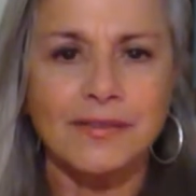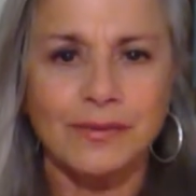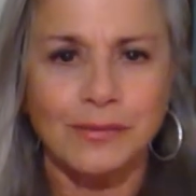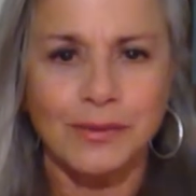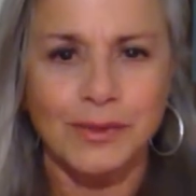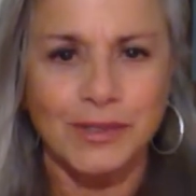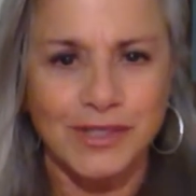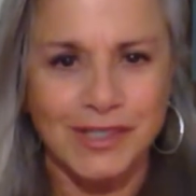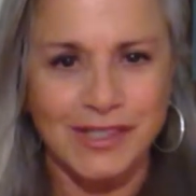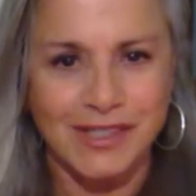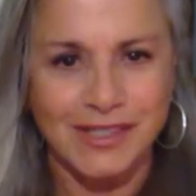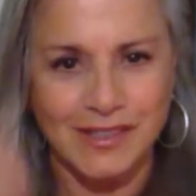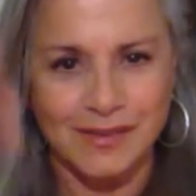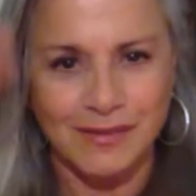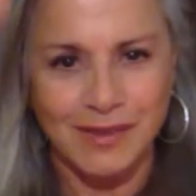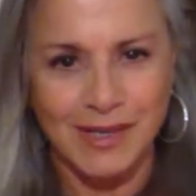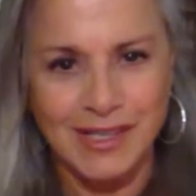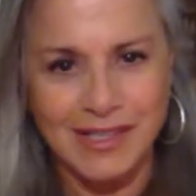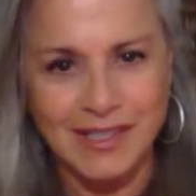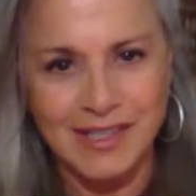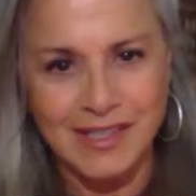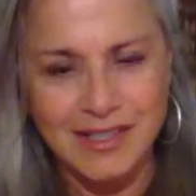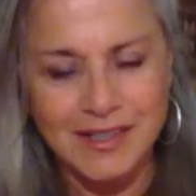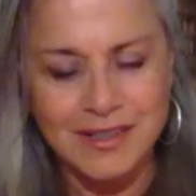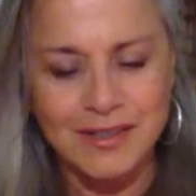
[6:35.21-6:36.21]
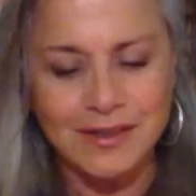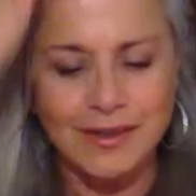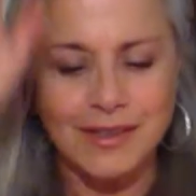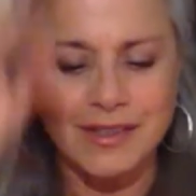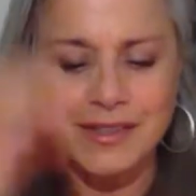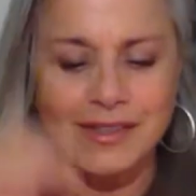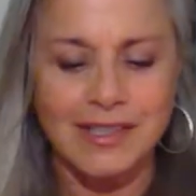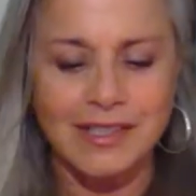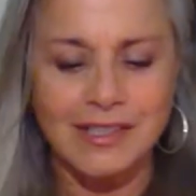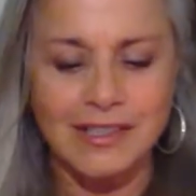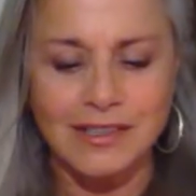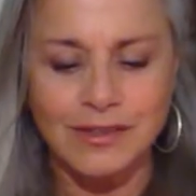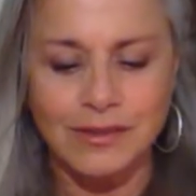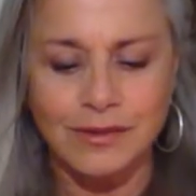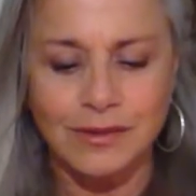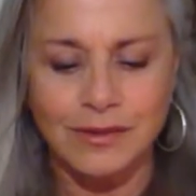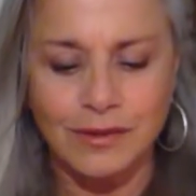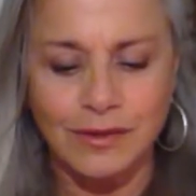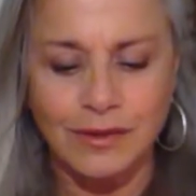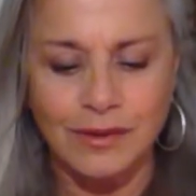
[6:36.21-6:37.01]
which is right here, and then into the